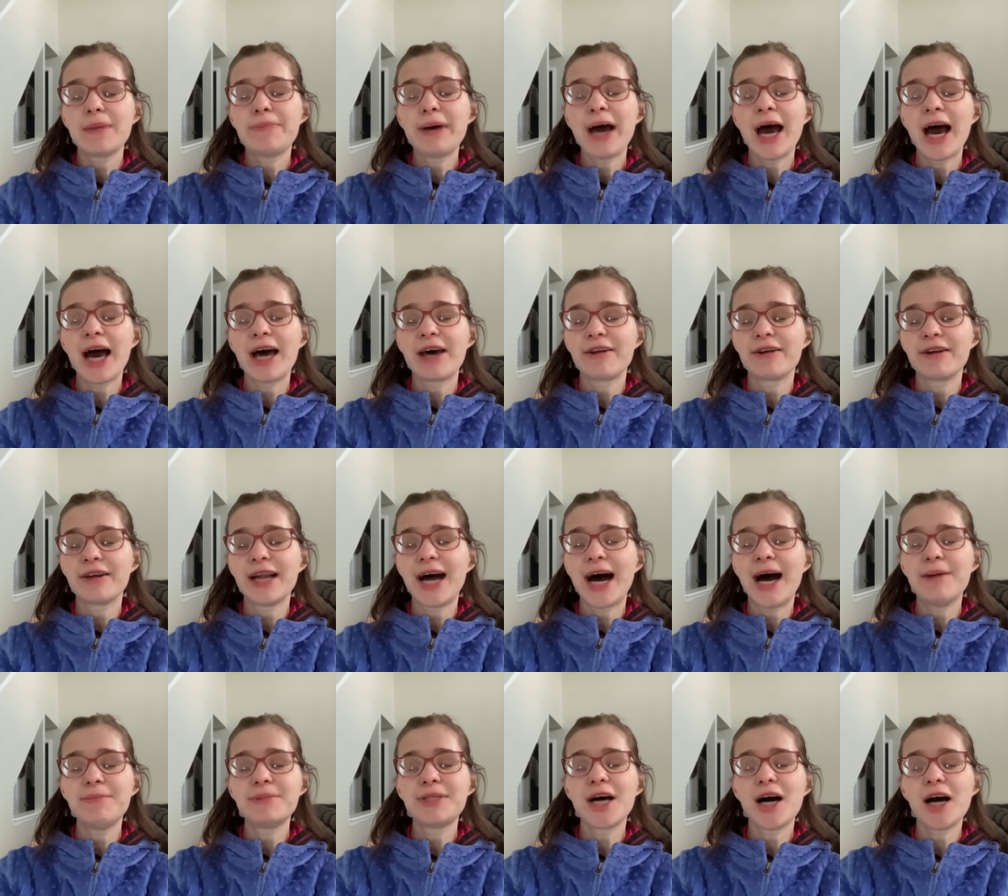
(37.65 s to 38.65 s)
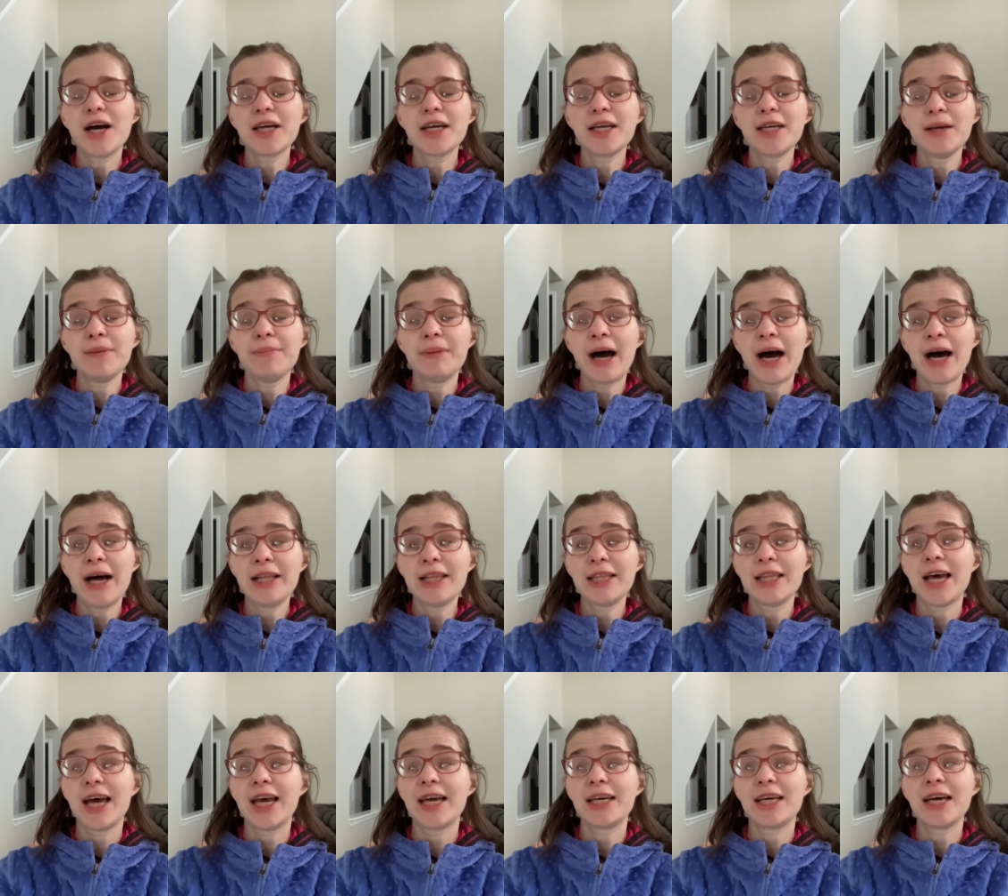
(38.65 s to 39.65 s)
pattern, I'm talking about
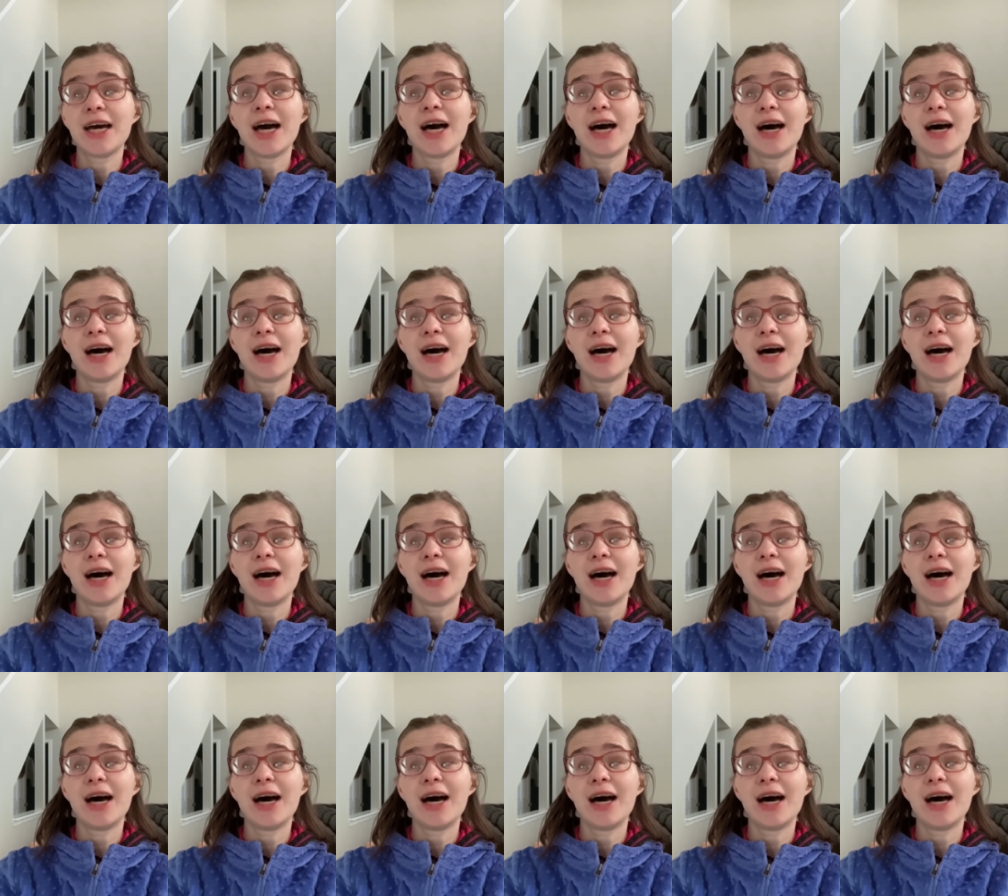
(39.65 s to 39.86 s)
like,